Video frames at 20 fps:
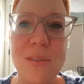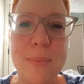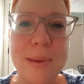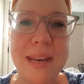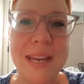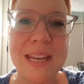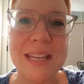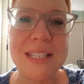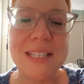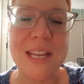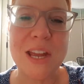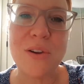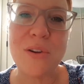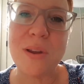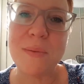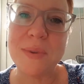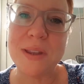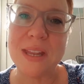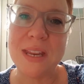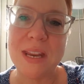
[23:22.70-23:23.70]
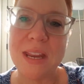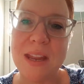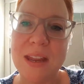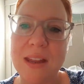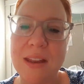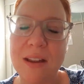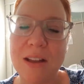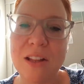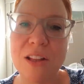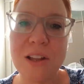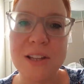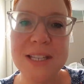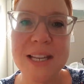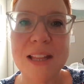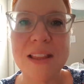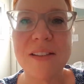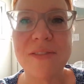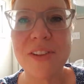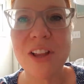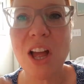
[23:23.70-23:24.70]
everybody, so I'm gonna close
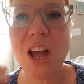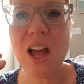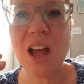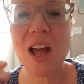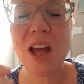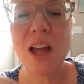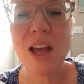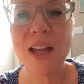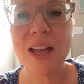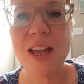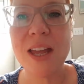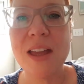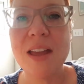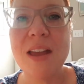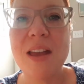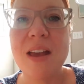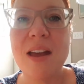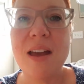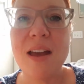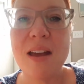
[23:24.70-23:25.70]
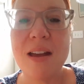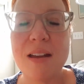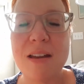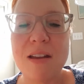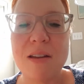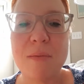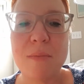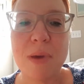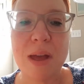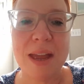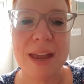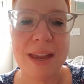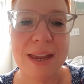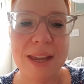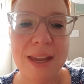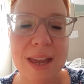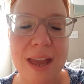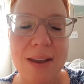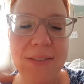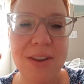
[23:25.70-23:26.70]
out the vlog. Um,
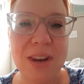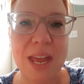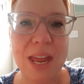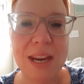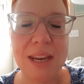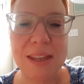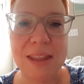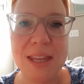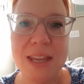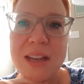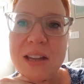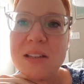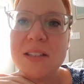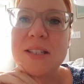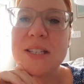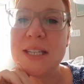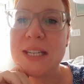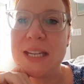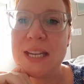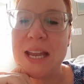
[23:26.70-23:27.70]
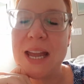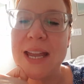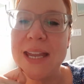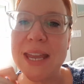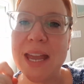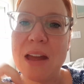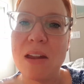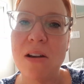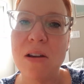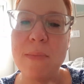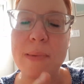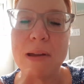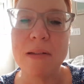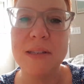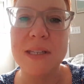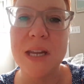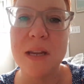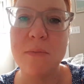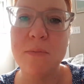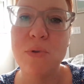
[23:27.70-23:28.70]
I haven't had anything else to eat. I counted
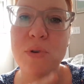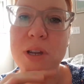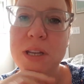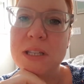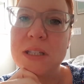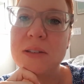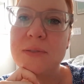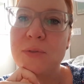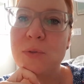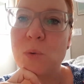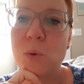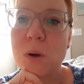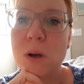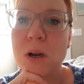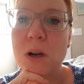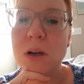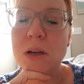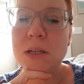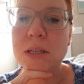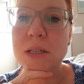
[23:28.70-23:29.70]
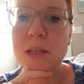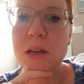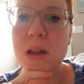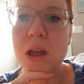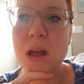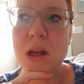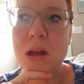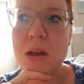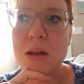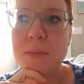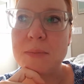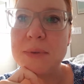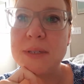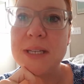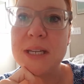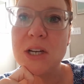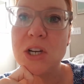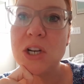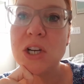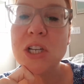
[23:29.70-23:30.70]
about 10 points for um,
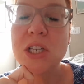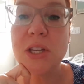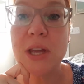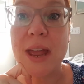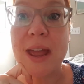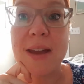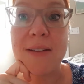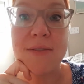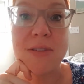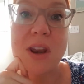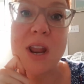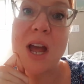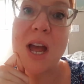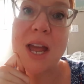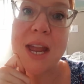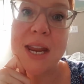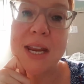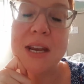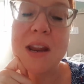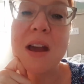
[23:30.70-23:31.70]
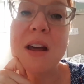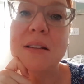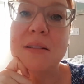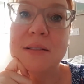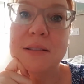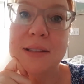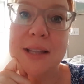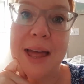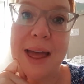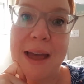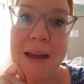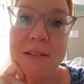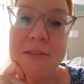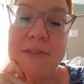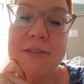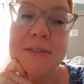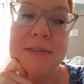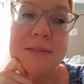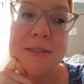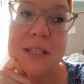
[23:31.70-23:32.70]
dinner, so I have nine
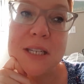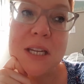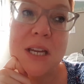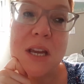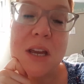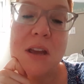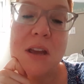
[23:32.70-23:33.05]
left.